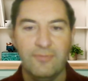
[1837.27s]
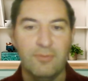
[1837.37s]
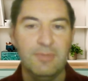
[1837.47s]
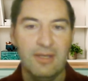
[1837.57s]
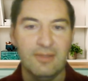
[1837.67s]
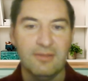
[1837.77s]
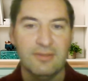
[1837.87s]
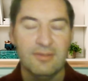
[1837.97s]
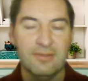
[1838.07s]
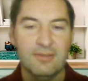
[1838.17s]
million
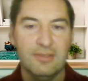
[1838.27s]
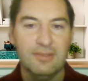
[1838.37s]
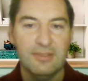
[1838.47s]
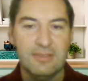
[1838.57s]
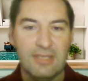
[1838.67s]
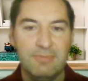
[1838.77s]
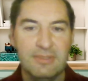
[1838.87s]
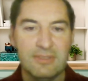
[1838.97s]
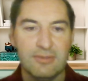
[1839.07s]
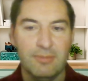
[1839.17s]
in the same
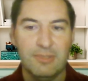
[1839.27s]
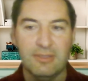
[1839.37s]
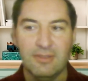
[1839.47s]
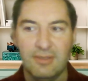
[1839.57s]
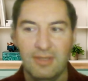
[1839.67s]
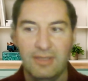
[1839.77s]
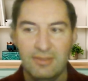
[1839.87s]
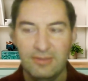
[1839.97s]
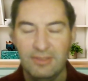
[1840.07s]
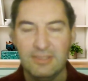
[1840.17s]
business. So, I mean, and
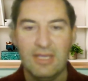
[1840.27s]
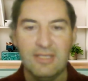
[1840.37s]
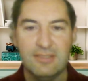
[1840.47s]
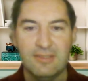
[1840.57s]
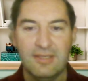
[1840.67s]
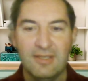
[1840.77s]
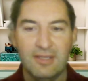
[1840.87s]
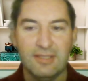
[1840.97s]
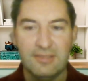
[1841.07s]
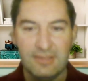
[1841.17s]
in this case,
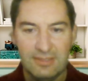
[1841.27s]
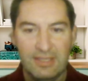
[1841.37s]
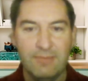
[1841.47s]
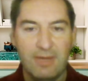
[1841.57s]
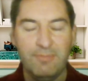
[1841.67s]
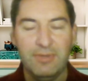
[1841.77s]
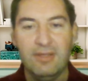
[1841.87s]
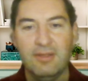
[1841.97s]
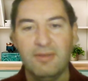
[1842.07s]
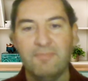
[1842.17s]
it's the same
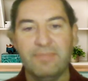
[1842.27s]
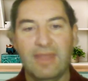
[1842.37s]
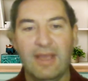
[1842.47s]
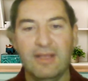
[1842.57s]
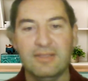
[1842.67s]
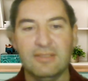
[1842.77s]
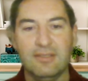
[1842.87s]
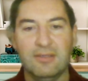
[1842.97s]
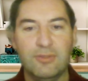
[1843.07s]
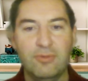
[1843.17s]
company, and
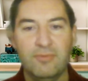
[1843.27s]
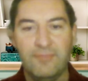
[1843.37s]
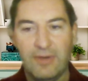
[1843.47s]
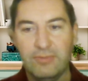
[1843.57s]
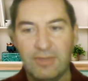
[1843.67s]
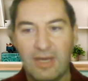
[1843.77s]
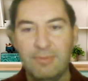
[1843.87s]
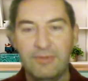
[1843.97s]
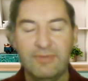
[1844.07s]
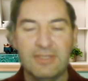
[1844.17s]
you founder,
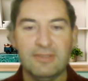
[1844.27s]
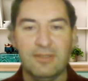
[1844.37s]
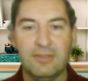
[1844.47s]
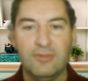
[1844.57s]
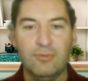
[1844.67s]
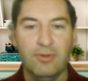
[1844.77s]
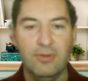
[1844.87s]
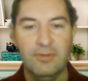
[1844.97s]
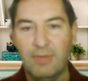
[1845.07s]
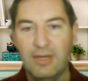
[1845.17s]
I'm investor, you
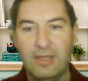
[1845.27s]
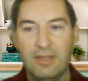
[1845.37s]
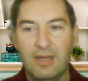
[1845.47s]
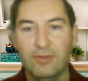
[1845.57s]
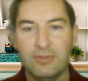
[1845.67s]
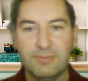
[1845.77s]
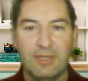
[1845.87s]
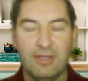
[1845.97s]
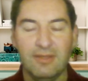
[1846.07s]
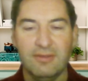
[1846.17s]
earned money, I lost
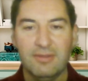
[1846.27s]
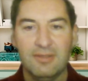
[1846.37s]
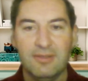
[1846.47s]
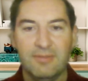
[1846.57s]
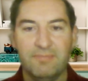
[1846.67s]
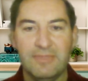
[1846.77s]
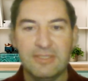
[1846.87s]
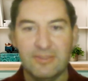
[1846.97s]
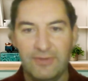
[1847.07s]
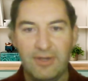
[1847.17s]
money.
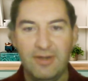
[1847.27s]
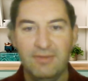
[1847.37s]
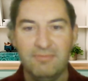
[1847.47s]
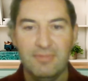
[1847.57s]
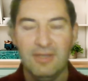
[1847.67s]
Is it fair? I